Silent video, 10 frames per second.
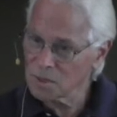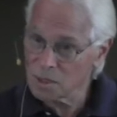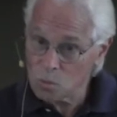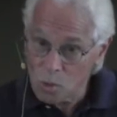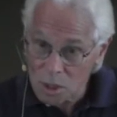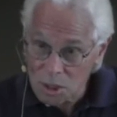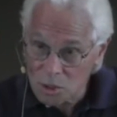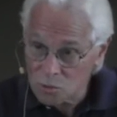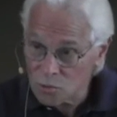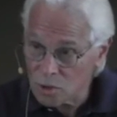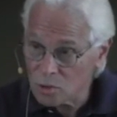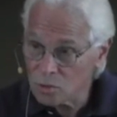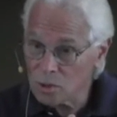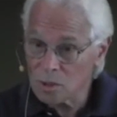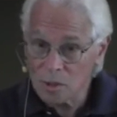And what is the
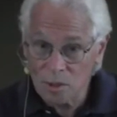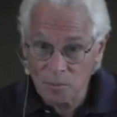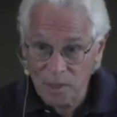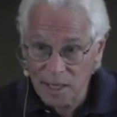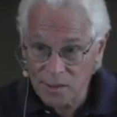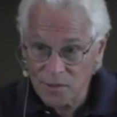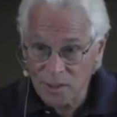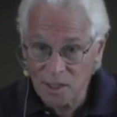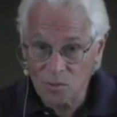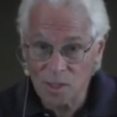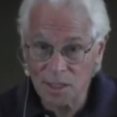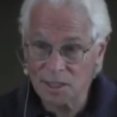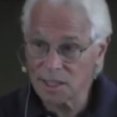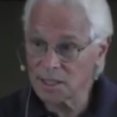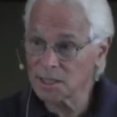road, the path that I want to
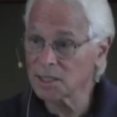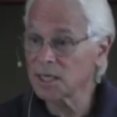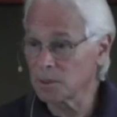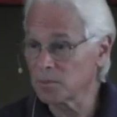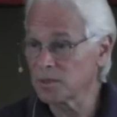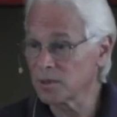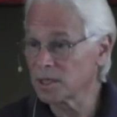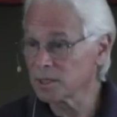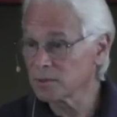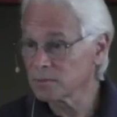take to get me there?